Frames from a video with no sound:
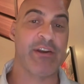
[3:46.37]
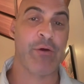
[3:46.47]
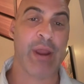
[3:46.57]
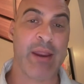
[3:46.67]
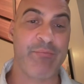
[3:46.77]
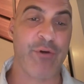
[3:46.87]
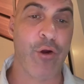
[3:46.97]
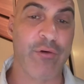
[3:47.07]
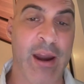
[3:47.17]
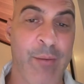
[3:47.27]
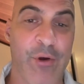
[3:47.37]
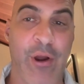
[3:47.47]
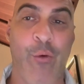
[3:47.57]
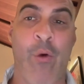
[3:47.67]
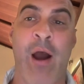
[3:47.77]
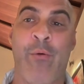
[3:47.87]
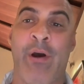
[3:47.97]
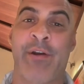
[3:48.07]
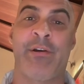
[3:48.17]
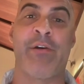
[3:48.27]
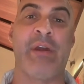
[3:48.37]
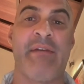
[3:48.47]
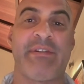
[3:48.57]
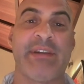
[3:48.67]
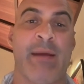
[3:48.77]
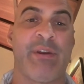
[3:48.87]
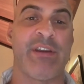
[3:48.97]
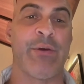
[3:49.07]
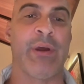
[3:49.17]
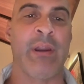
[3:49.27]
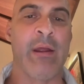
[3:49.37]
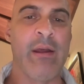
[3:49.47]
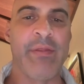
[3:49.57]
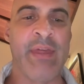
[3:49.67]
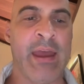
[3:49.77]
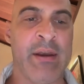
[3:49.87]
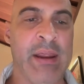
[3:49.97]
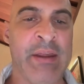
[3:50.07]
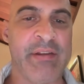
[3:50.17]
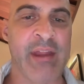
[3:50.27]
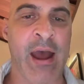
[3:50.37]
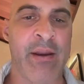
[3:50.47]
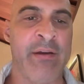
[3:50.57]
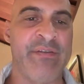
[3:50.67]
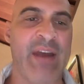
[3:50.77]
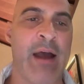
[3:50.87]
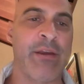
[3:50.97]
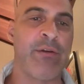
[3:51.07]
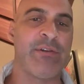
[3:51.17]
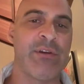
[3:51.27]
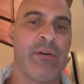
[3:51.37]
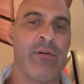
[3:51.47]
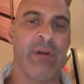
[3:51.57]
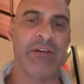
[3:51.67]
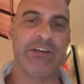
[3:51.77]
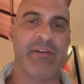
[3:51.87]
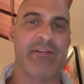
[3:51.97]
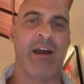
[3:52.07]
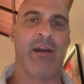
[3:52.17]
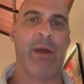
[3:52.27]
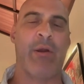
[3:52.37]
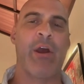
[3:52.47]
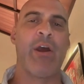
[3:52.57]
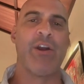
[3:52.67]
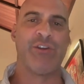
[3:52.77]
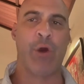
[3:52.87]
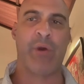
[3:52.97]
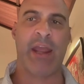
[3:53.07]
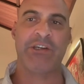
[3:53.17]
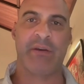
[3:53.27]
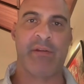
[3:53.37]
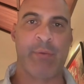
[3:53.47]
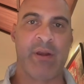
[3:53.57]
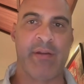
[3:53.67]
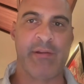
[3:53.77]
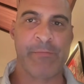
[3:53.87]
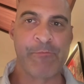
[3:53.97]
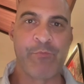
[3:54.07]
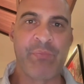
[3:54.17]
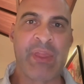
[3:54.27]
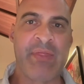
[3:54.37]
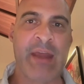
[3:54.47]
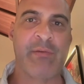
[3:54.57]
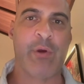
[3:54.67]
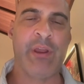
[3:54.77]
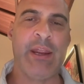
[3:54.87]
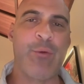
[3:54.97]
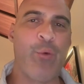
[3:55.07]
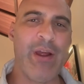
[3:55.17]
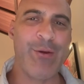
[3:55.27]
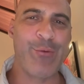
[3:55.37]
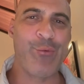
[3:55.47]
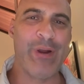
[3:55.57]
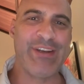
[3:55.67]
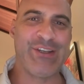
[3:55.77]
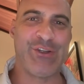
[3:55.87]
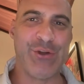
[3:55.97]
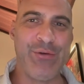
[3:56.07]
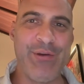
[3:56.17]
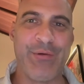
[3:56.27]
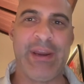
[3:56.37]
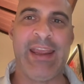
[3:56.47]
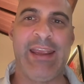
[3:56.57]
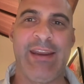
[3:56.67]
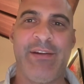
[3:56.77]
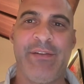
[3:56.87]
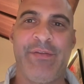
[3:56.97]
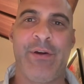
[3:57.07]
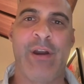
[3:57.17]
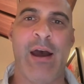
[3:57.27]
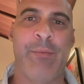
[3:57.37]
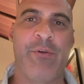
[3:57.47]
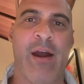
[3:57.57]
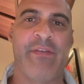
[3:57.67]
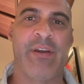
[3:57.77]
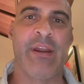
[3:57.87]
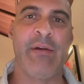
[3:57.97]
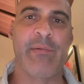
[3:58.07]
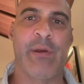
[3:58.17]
donate program or don't want one or don't have the time to do it, then it's not of value to you. Let's just talk about donations because that's what you need. What do you need for a nonprofit? Here's